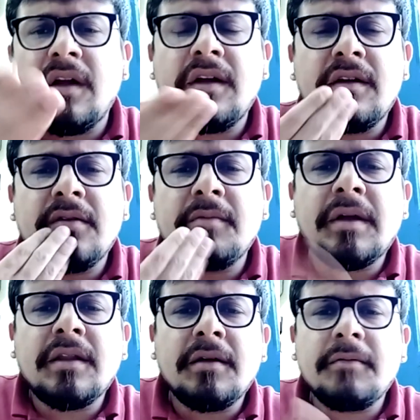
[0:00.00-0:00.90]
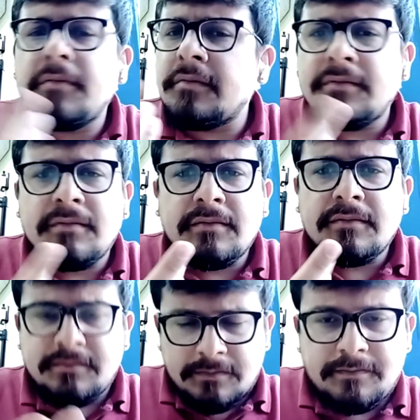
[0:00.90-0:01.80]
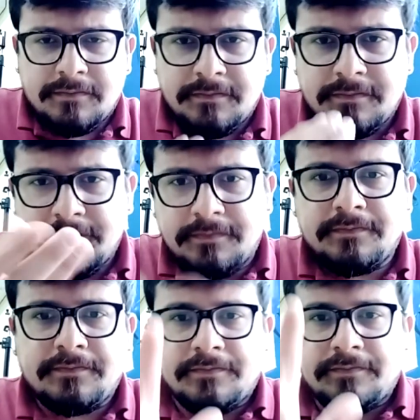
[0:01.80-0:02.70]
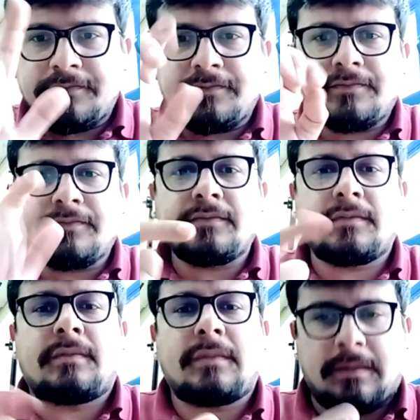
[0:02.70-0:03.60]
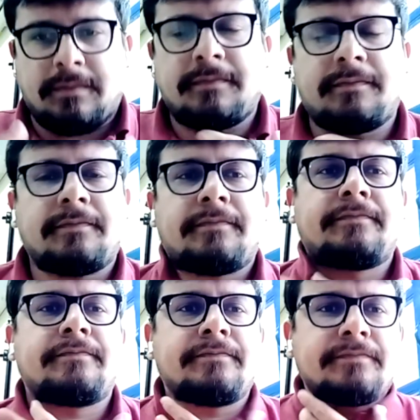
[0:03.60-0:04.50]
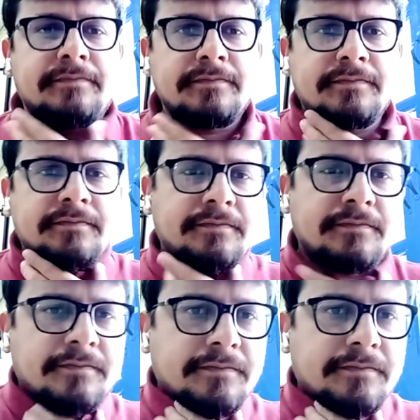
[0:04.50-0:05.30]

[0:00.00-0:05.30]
We will show you how you can design your own logo using a tool.